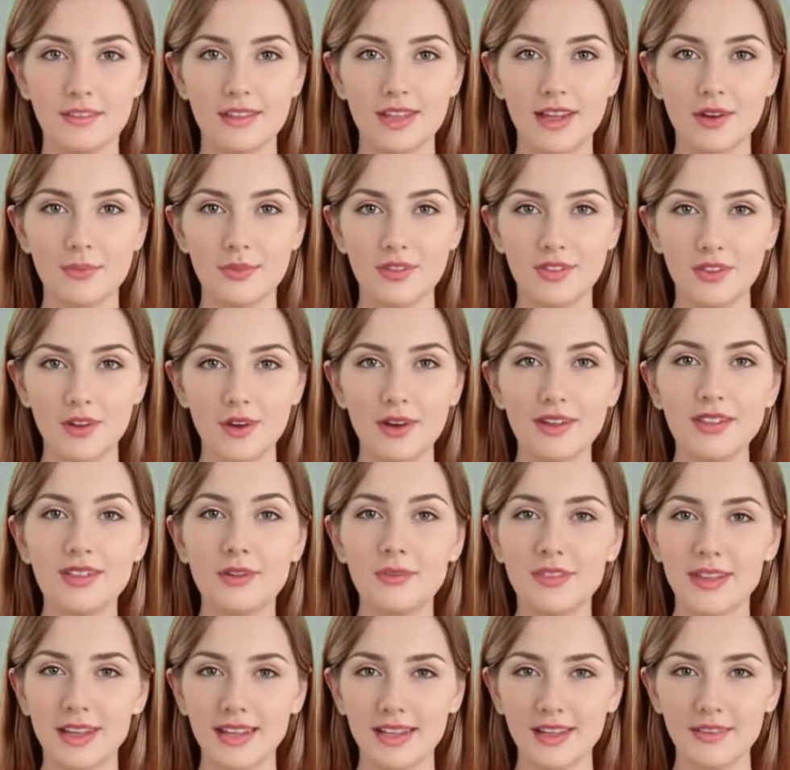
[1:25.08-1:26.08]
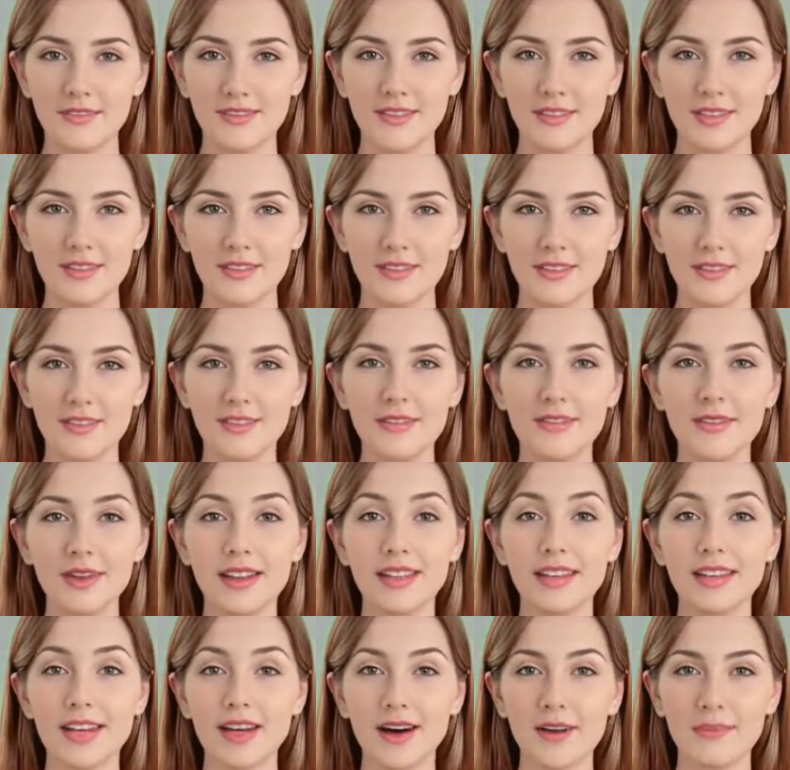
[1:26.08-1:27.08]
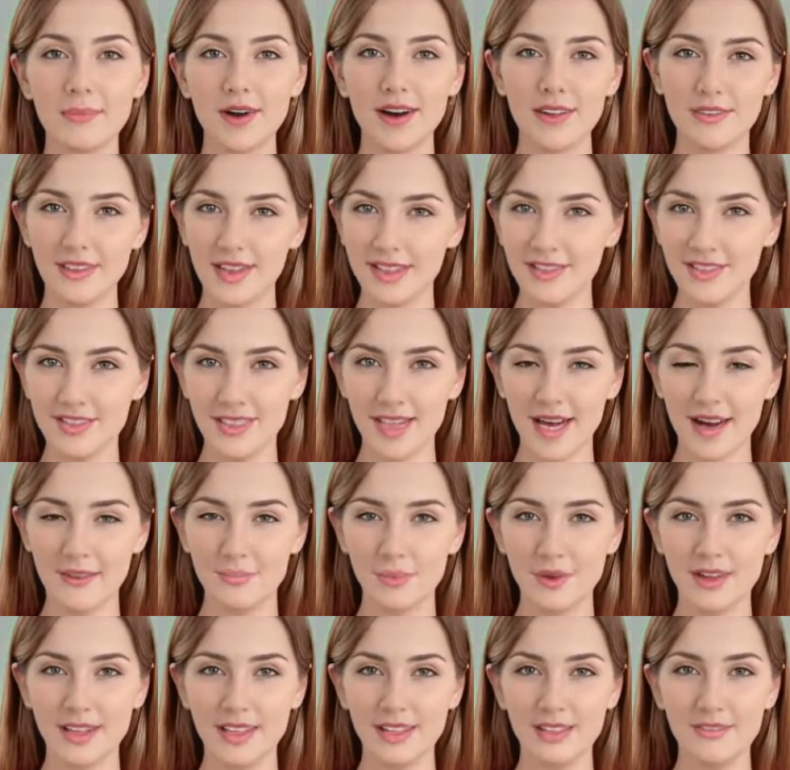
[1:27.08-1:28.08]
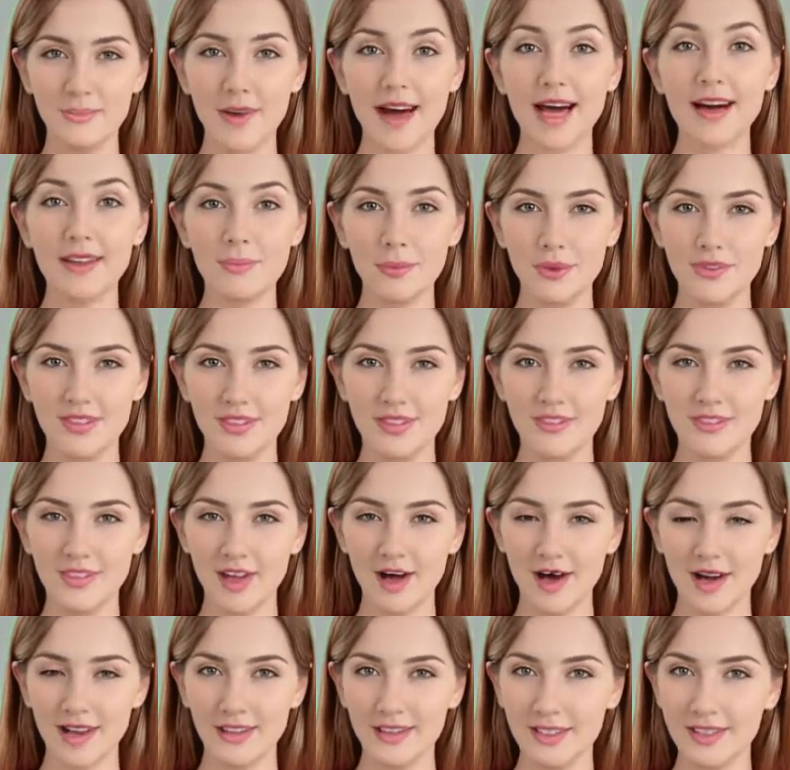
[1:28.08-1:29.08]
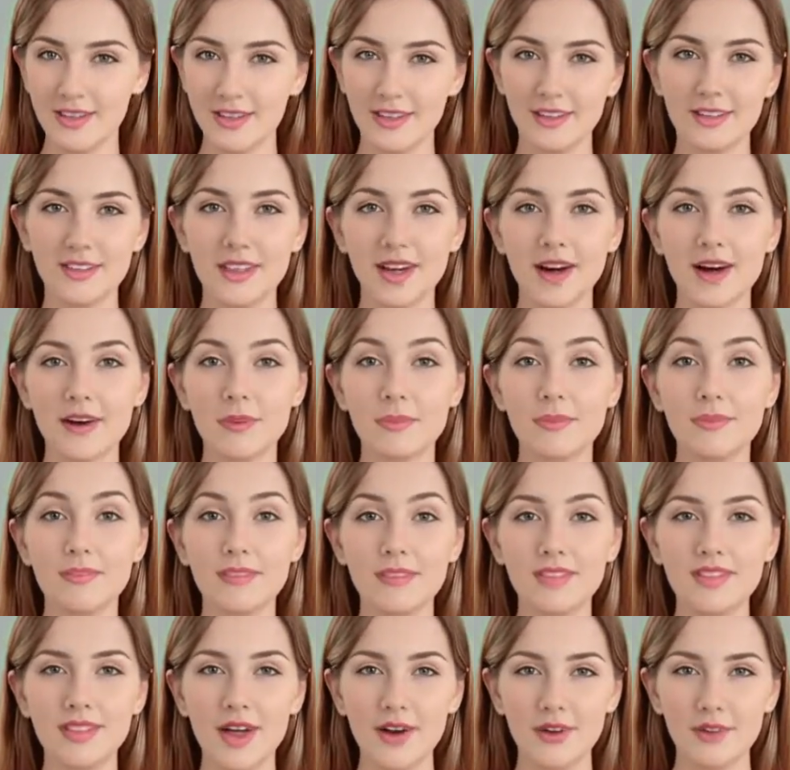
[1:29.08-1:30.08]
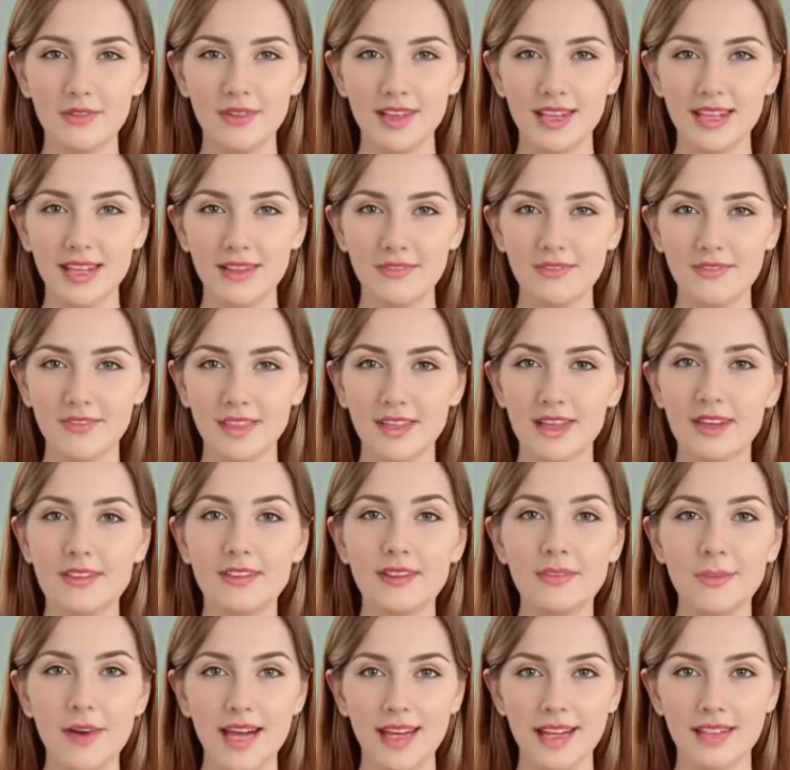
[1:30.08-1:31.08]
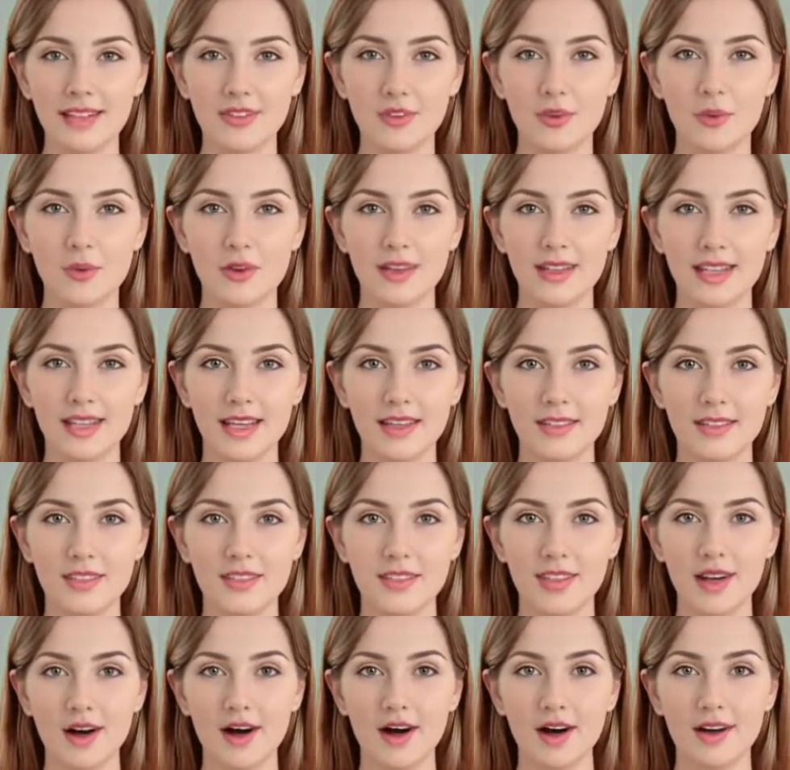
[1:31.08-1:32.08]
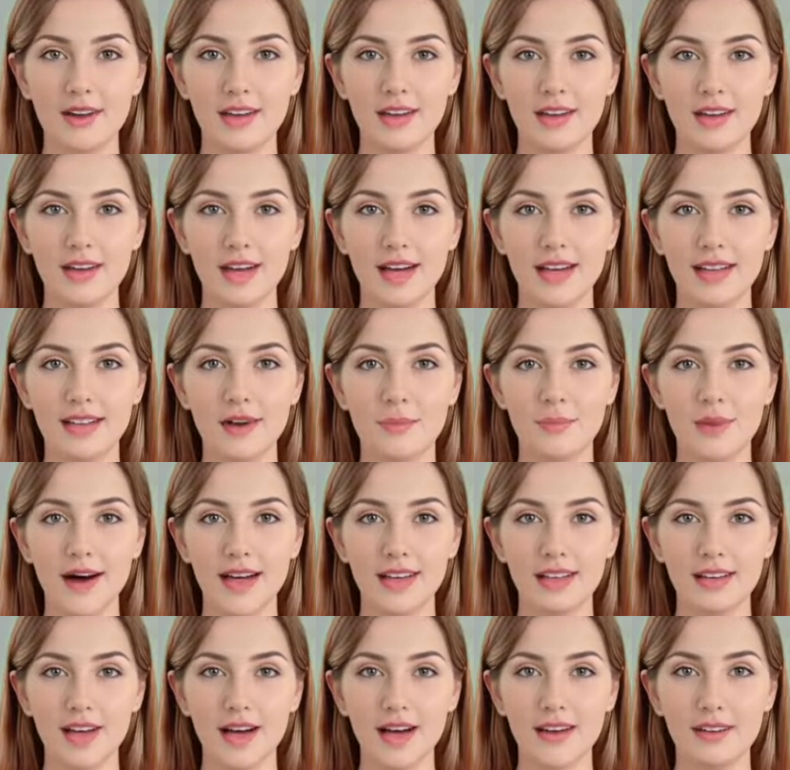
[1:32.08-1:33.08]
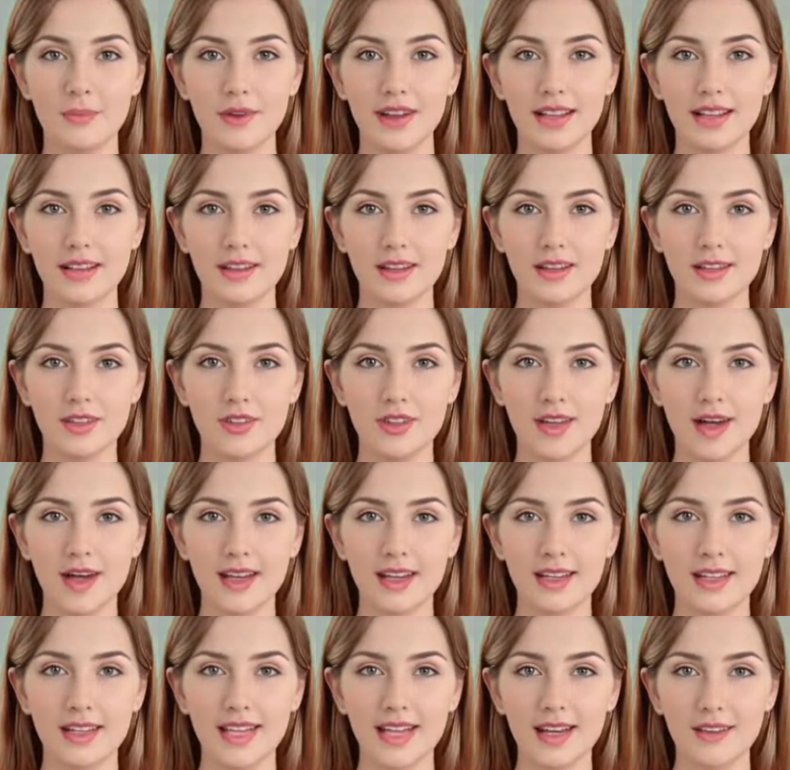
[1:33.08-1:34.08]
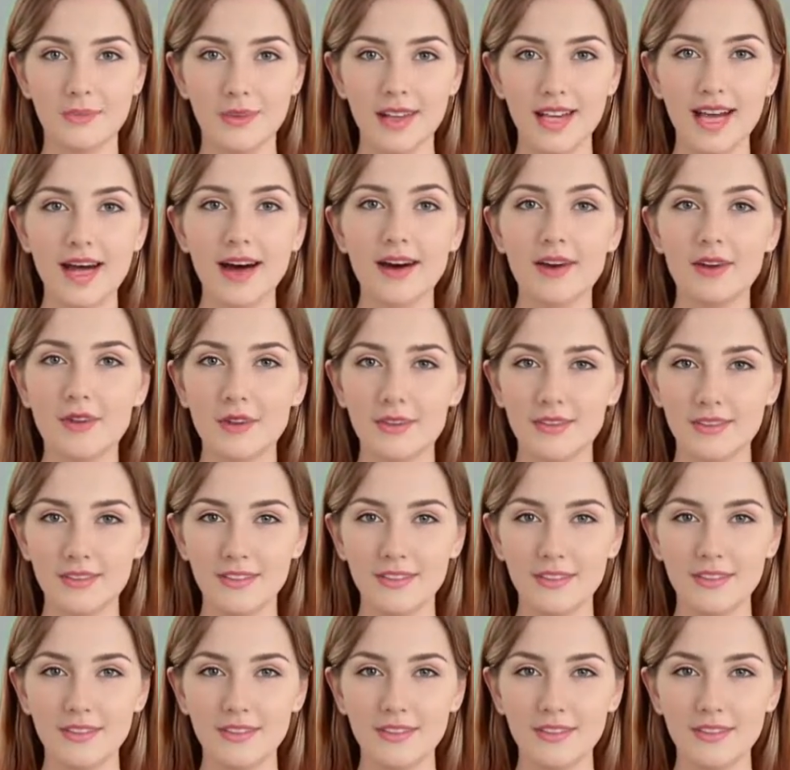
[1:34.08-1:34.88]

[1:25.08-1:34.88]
He was going to leave. Picking up on this, I pleaded back with the thought, "No, don't leave. The man is going to get a saw, and he might cut me, trying to get me out."